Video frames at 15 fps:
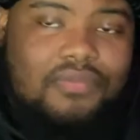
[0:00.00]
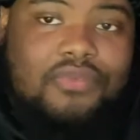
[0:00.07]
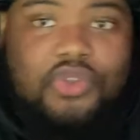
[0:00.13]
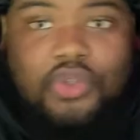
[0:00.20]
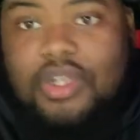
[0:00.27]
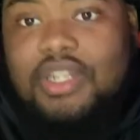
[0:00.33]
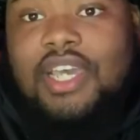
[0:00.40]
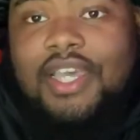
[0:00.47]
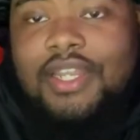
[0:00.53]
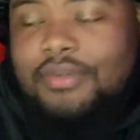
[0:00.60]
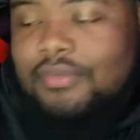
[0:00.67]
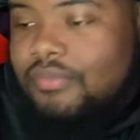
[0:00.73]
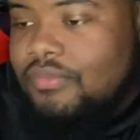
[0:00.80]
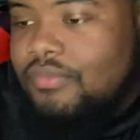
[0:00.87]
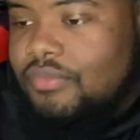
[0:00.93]
You're done.
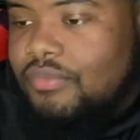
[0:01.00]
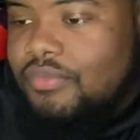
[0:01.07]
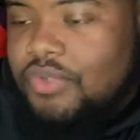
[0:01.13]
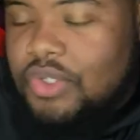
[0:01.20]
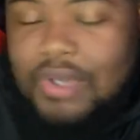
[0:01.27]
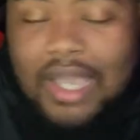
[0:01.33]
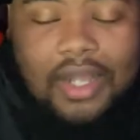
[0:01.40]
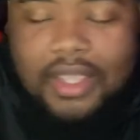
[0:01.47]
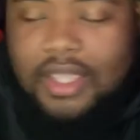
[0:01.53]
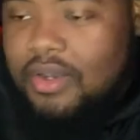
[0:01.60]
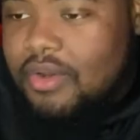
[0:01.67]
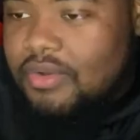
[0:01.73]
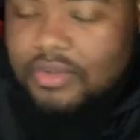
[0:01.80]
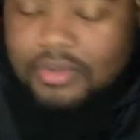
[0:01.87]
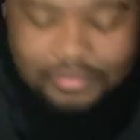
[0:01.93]
You're out of
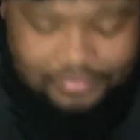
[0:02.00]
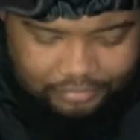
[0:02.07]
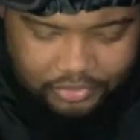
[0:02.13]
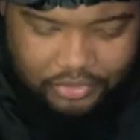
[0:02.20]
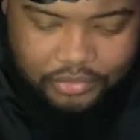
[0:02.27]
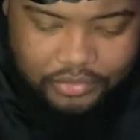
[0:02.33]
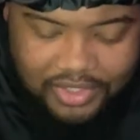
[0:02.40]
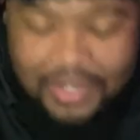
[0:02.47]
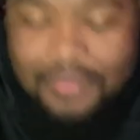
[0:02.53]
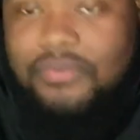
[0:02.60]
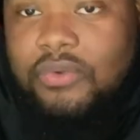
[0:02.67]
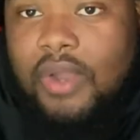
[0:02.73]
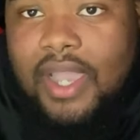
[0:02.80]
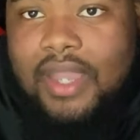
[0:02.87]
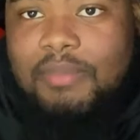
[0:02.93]
here. You you deep
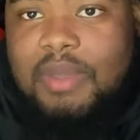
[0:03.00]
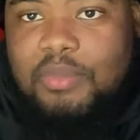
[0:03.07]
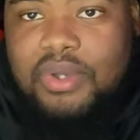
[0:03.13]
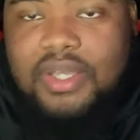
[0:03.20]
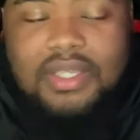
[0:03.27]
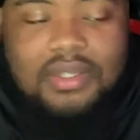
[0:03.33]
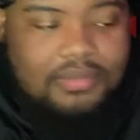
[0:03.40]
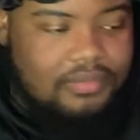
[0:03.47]
fried, my boy.